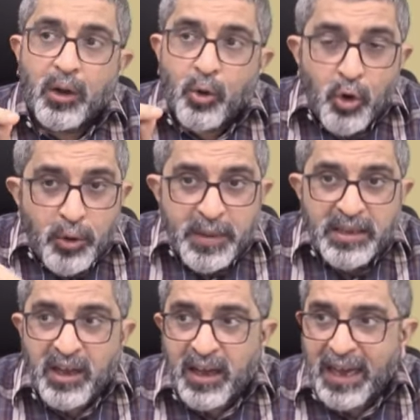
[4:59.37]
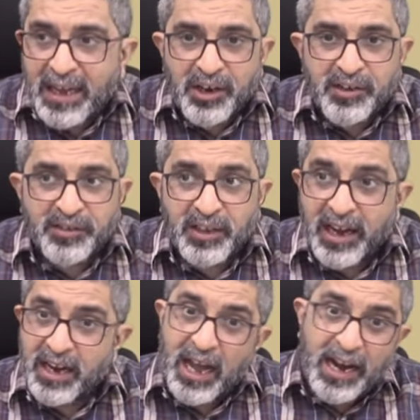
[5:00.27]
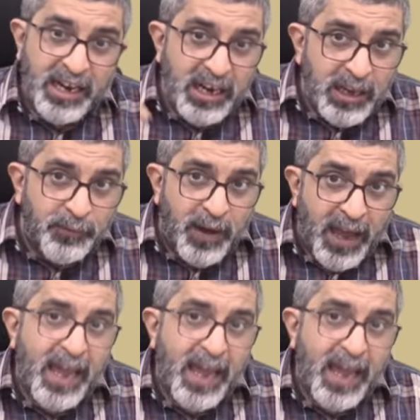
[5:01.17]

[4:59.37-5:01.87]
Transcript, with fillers: could be the errors and identify